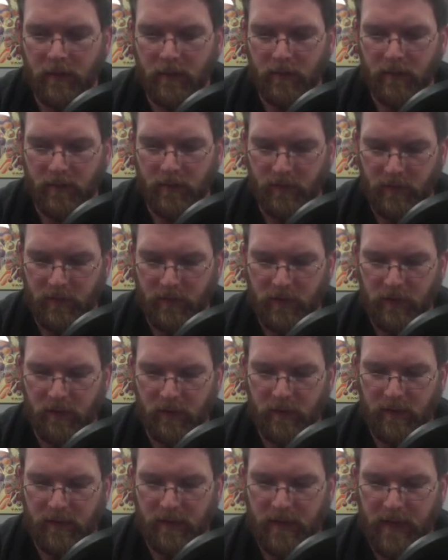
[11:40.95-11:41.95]
I'm going to assume
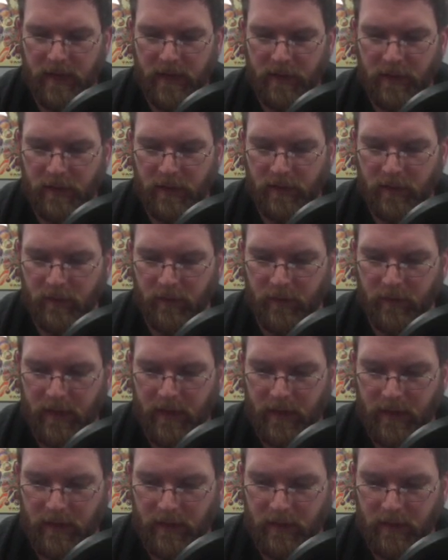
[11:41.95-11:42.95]
that's actually
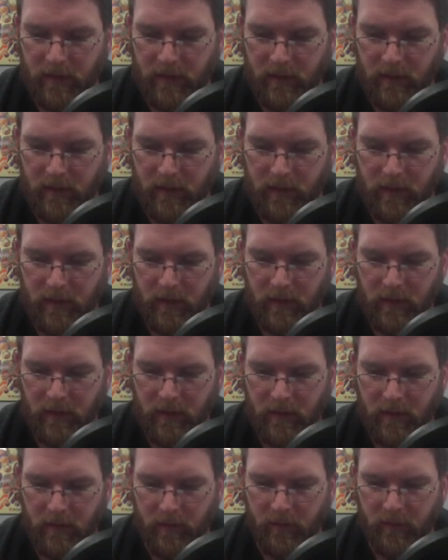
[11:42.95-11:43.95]
correct.
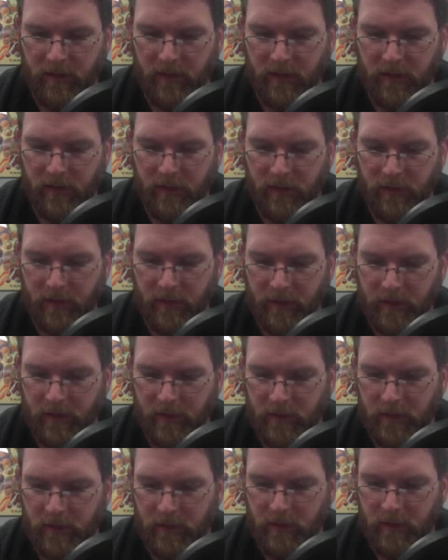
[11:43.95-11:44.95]
I'm pretty sure it
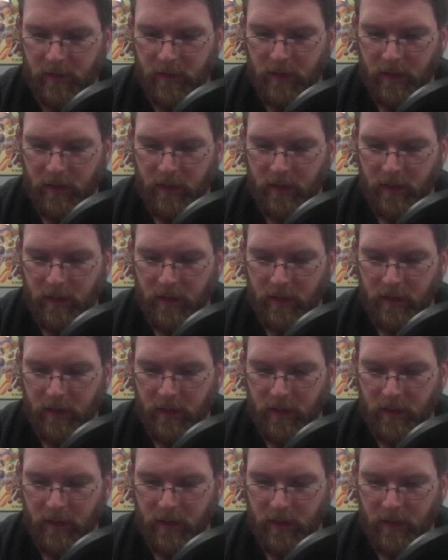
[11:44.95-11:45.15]
is.